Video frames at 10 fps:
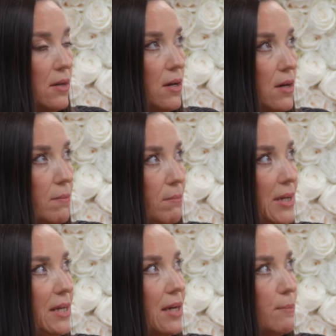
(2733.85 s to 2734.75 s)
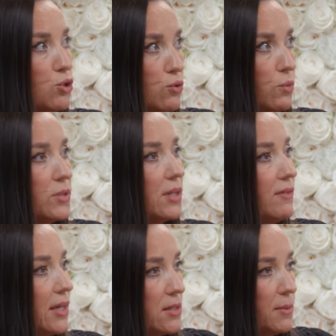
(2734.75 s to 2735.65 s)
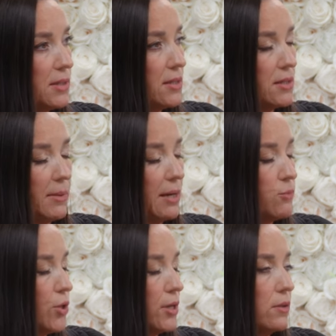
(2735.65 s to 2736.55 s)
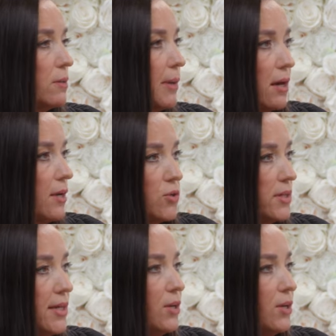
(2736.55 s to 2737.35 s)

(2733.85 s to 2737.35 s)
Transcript: Um, meaning, I'm sure there was living expenses. I mean, I'm sure I could look at my contract. Right. I